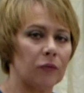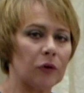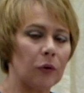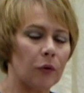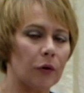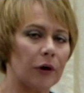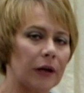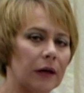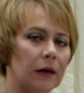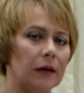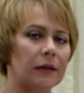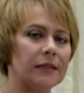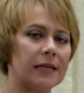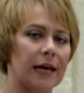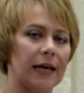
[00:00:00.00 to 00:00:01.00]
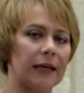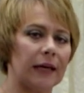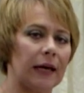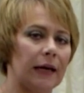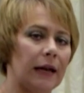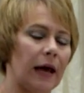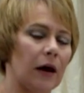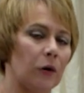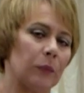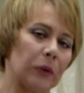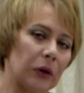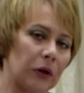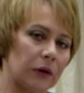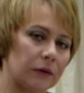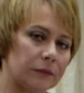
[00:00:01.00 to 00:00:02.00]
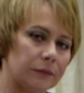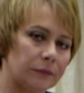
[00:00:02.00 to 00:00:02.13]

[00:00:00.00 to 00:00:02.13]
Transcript: and recording intake and output.